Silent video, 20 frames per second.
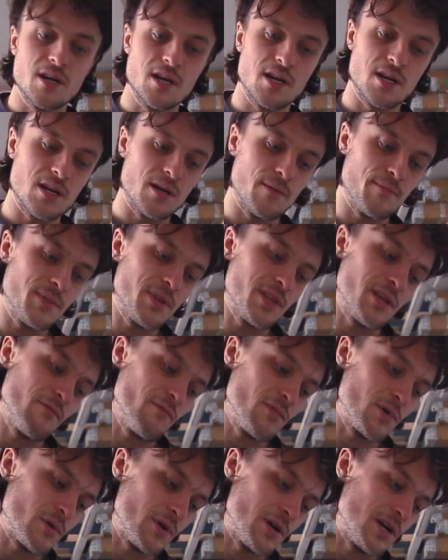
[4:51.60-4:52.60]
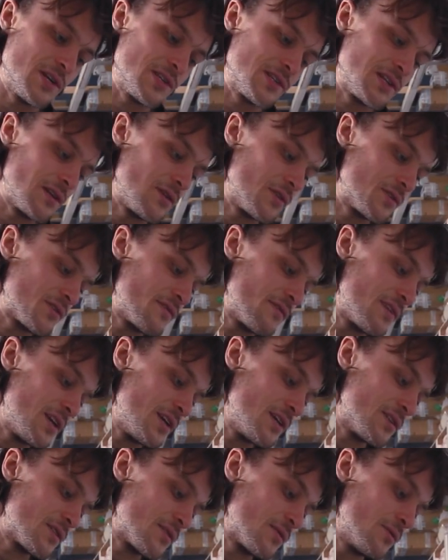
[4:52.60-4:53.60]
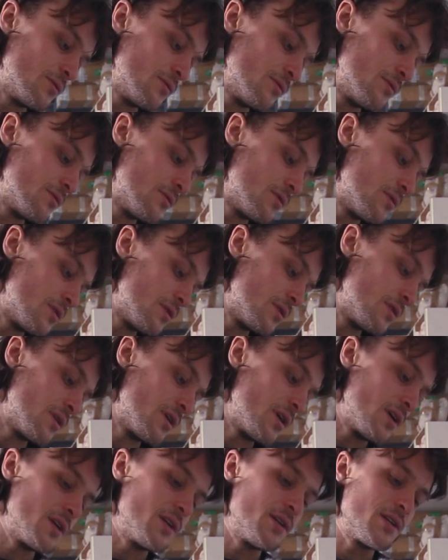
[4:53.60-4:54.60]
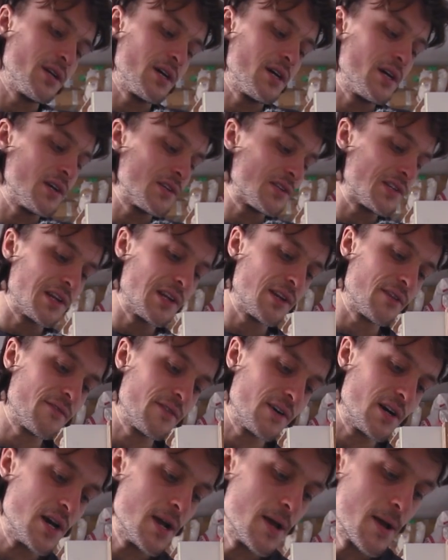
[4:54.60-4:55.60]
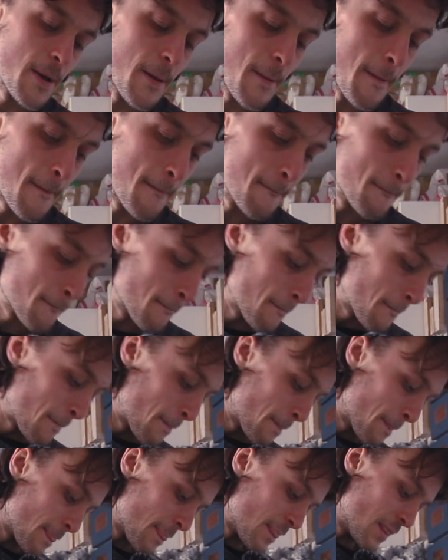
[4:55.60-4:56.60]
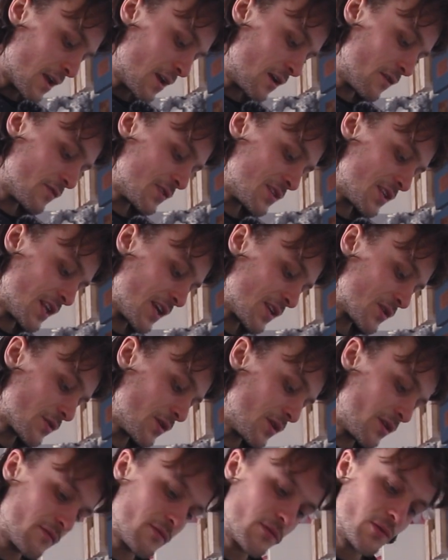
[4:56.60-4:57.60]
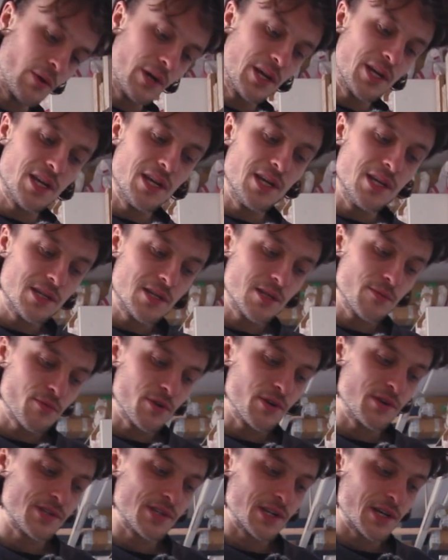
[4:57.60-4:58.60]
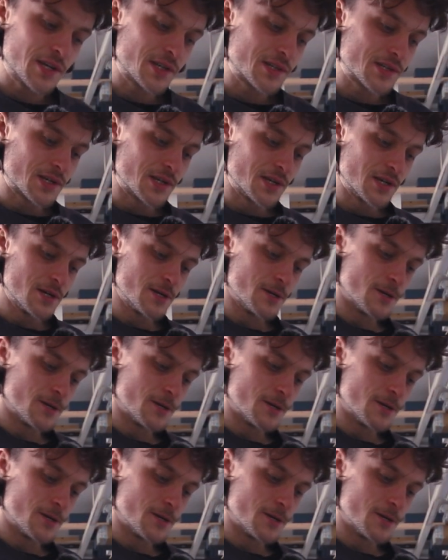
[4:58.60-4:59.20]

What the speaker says: It then requires the loss of heat to cool and solidify. And obviously that's kind of quite key to the process.